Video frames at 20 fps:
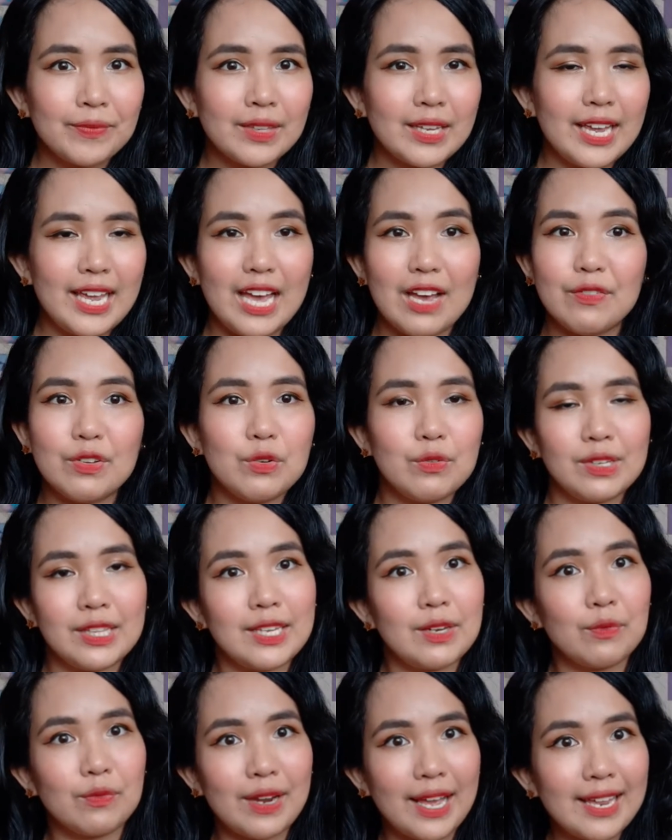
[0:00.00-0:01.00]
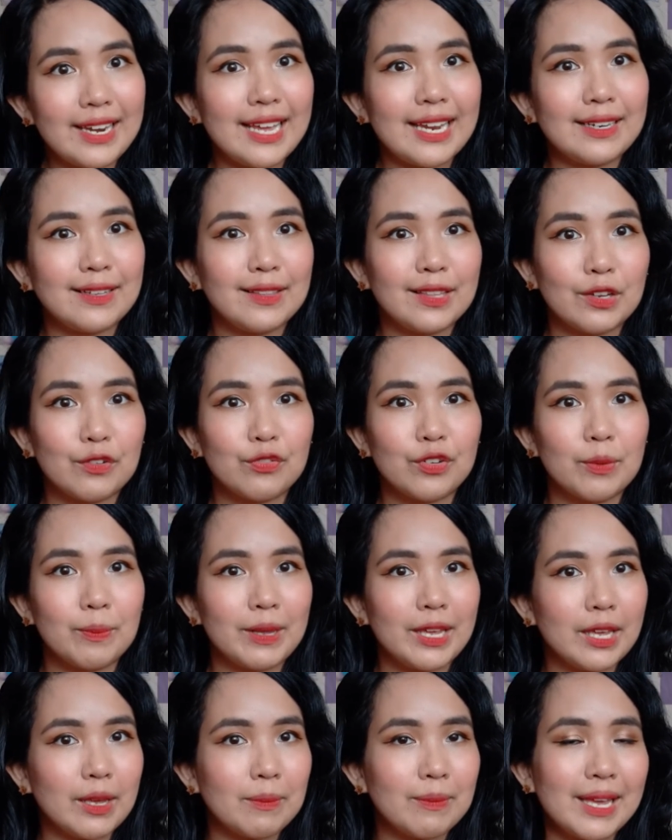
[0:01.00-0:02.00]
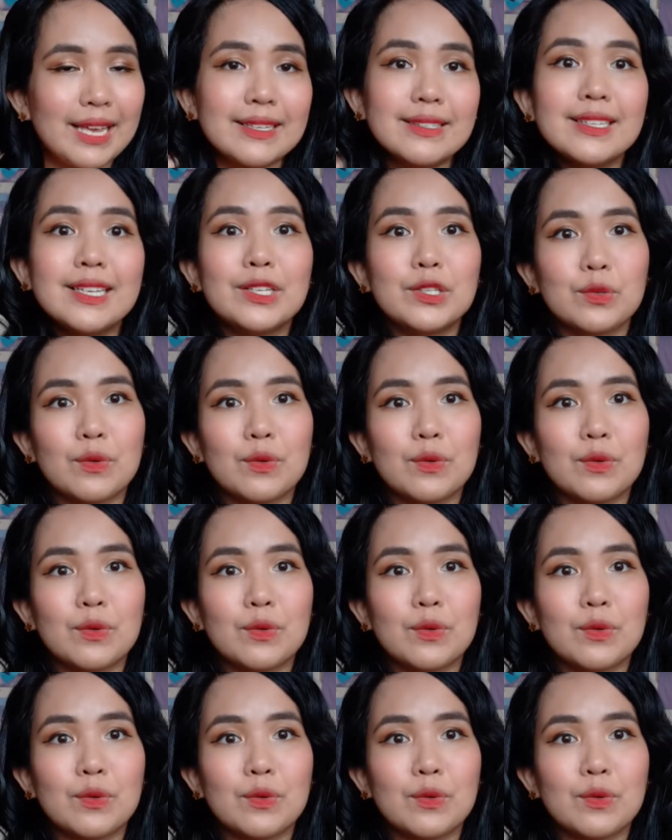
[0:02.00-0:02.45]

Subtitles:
I haven't really read anything from him essays